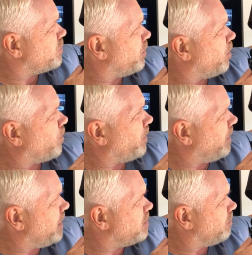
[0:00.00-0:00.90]
to you. But
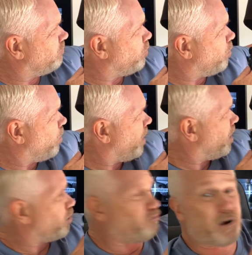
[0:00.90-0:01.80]
these are all
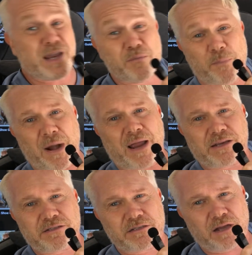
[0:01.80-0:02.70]
great
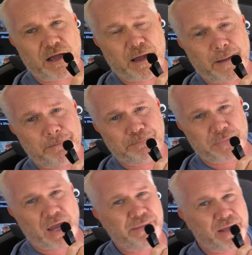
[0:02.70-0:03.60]
blanks, and
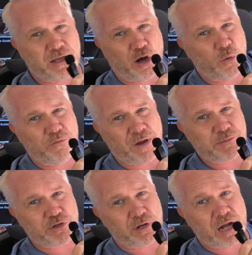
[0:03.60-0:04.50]
they go with
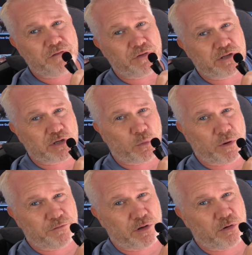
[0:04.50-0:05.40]
absolutely anything. So
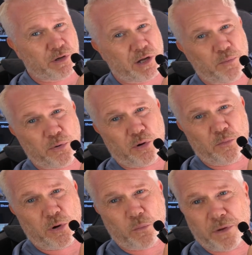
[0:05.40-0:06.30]
whether you're looking to put
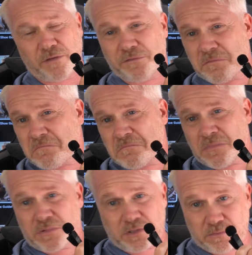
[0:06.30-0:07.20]
them on with
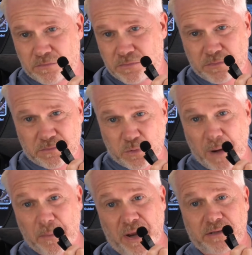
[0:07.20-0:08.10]
some
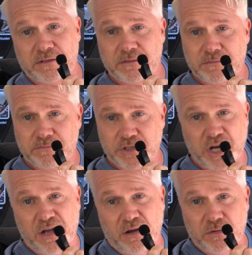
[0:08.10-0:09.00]
sweatpants,
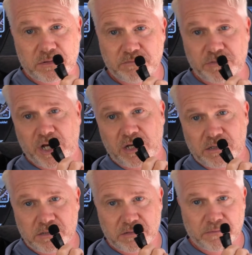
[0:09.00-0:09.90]
chinos,
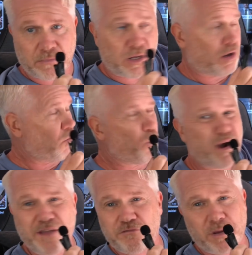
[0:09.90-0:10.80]
jeans,
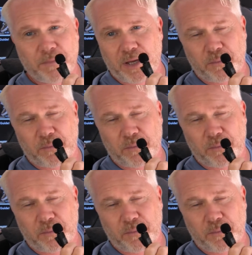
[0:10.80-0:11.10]
whatever it may